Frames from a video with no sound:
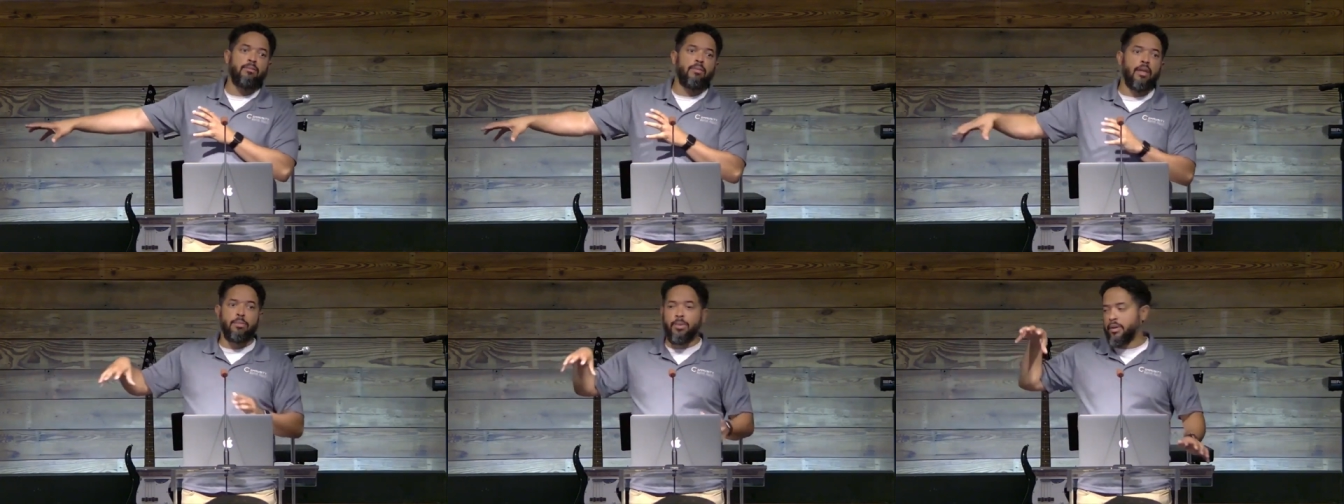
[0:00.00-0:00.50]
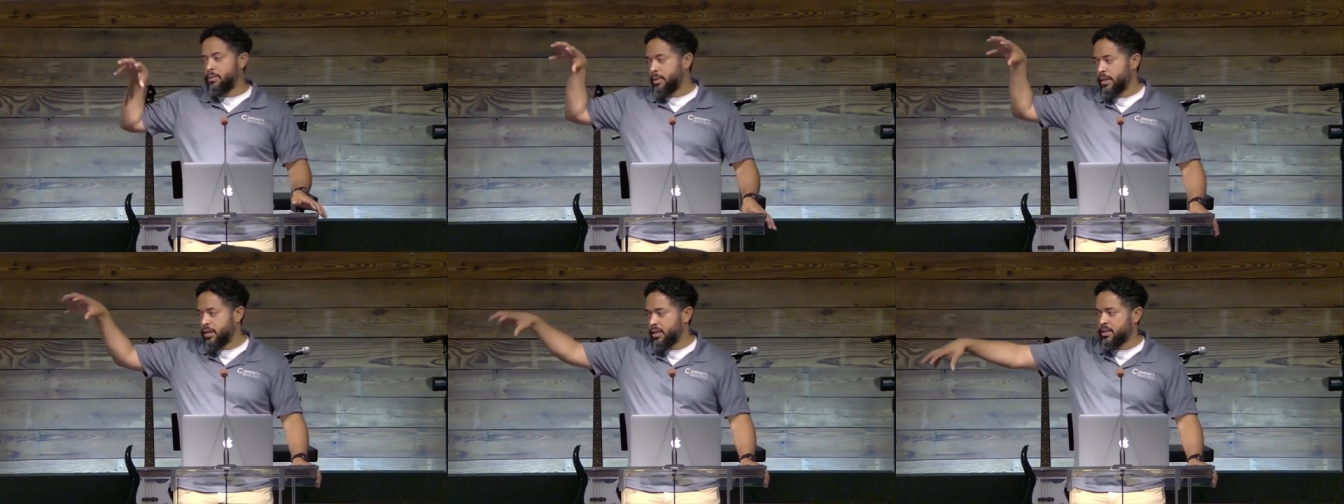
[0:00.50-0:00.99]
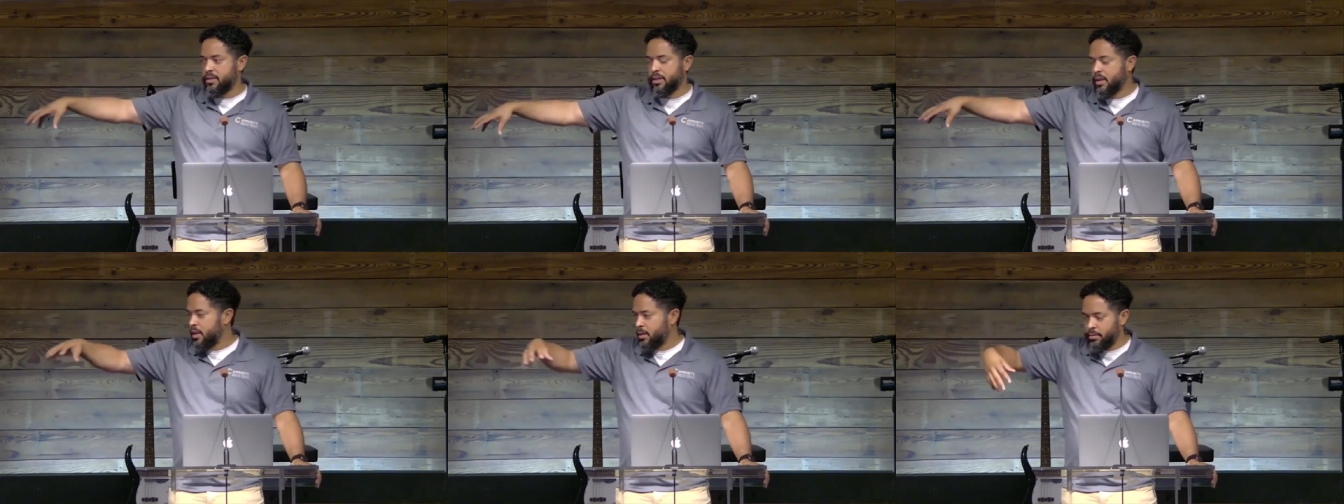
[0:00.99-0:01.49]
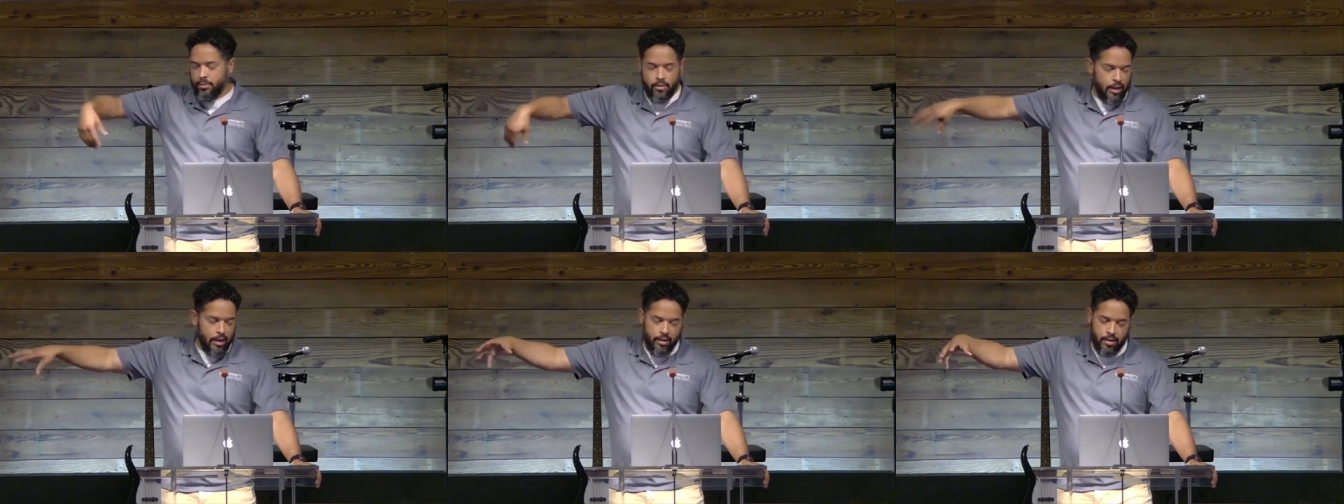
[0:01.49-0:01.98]
They put them in these
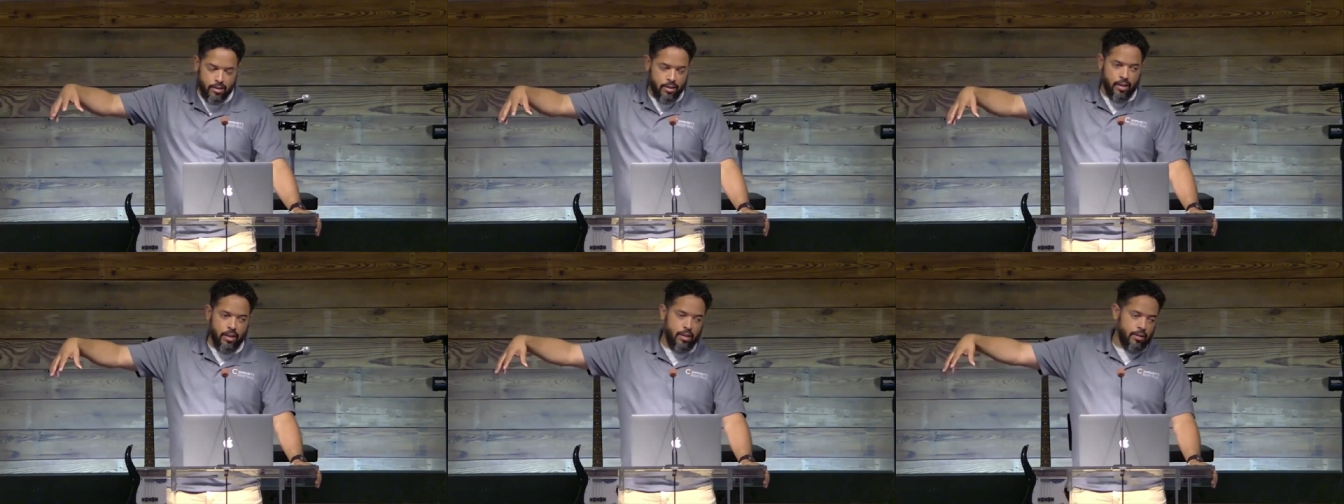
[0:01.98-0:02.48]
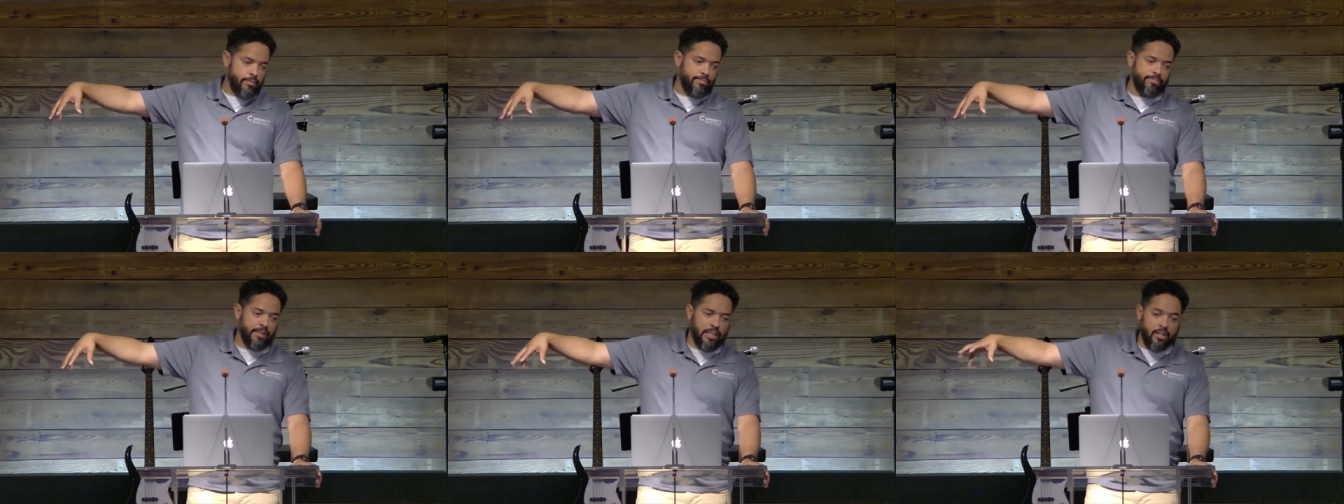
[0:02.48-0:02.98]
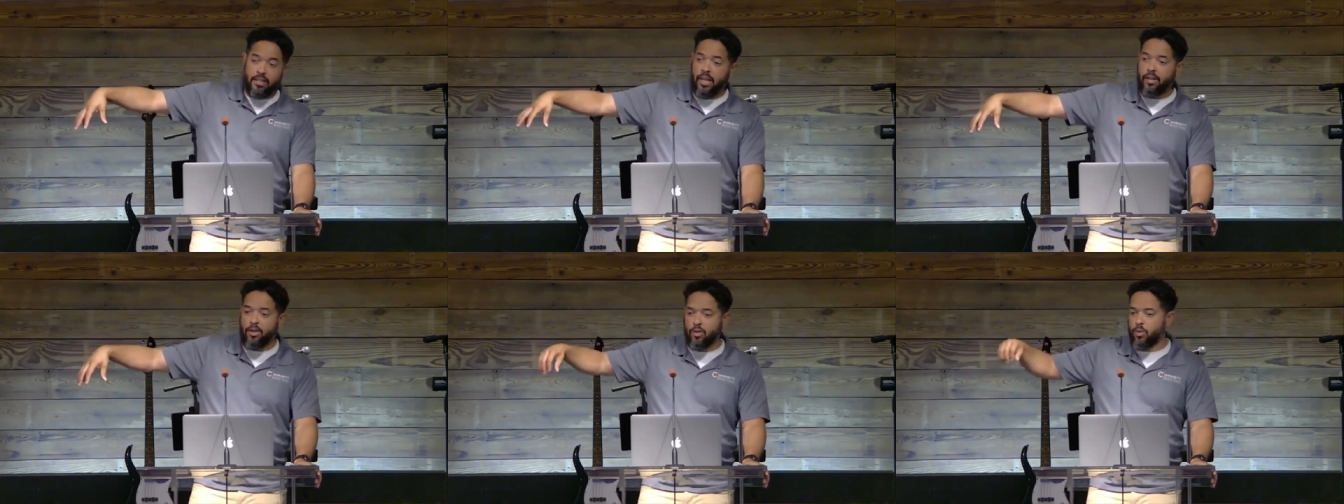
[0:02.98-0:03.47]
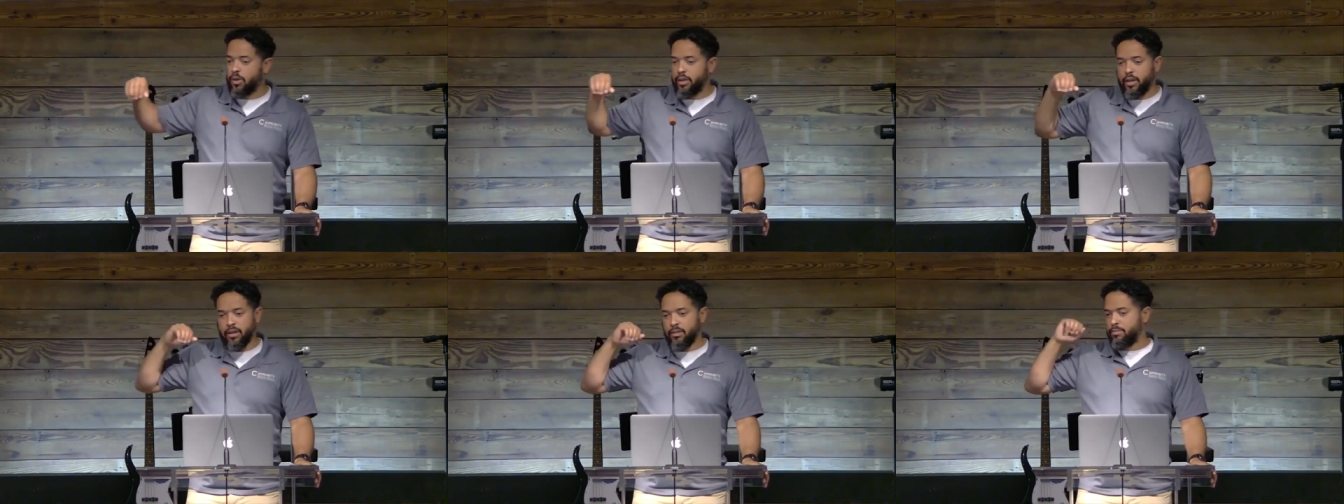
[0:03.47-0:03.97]
in these um, cells where
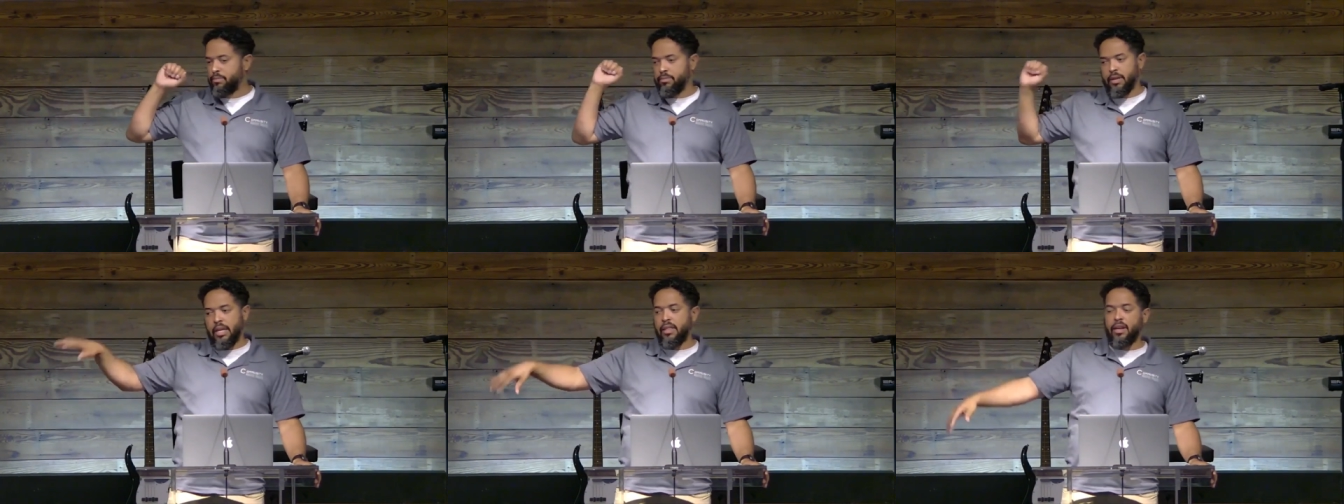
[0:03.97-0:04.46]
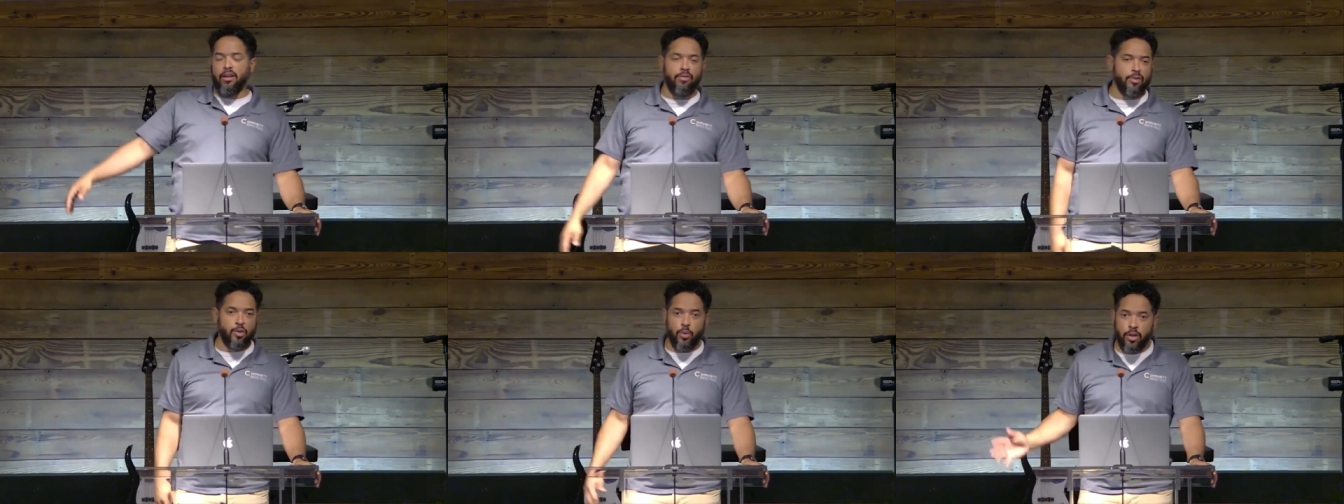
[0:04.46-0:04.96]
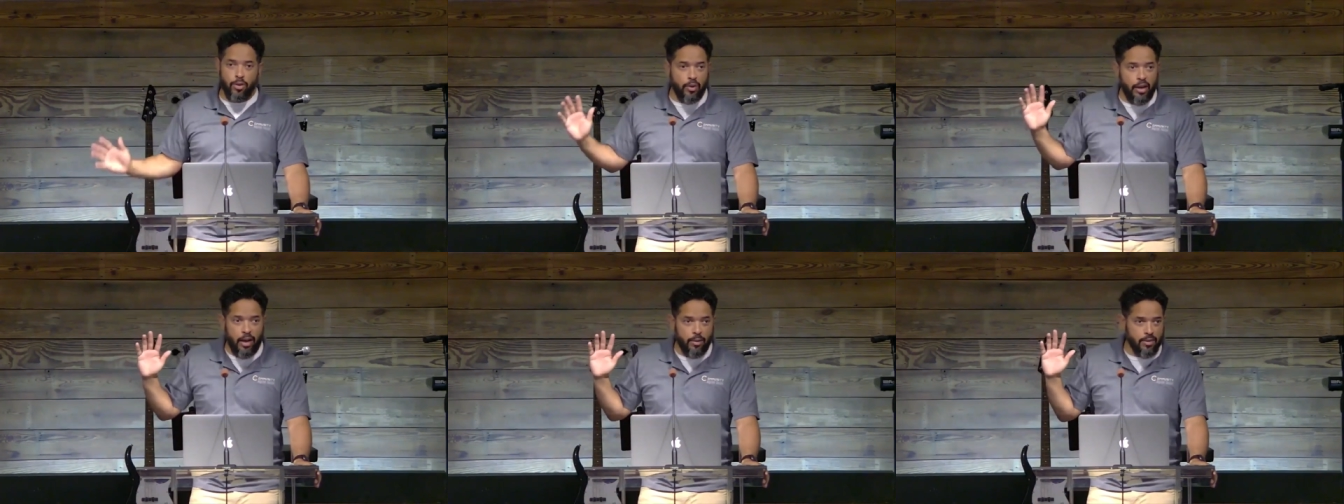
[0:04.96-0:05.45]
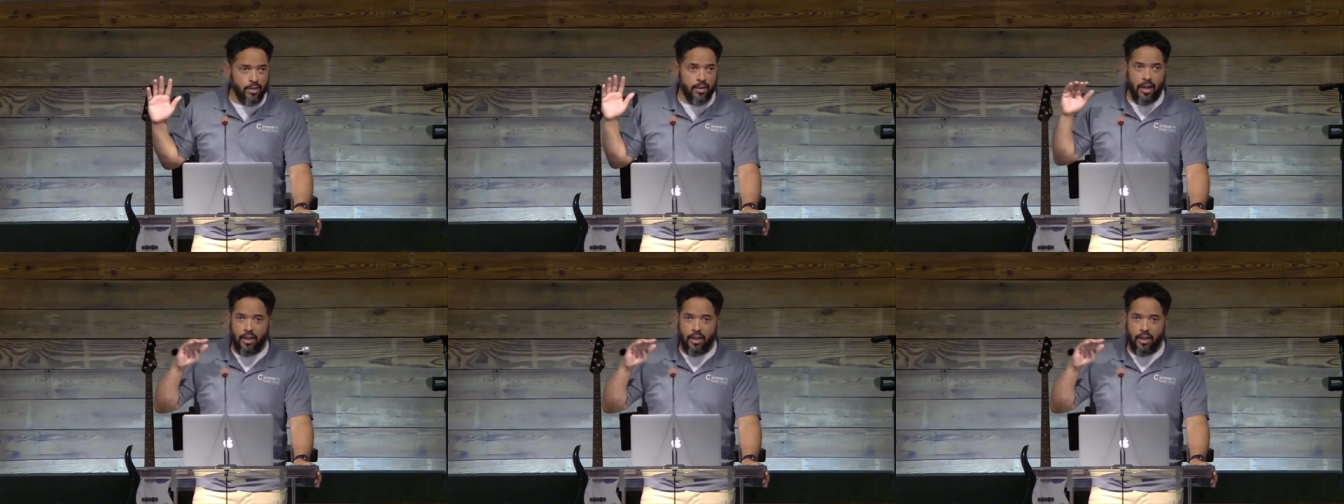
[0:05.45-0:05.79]
they're in there for 23 hours a day.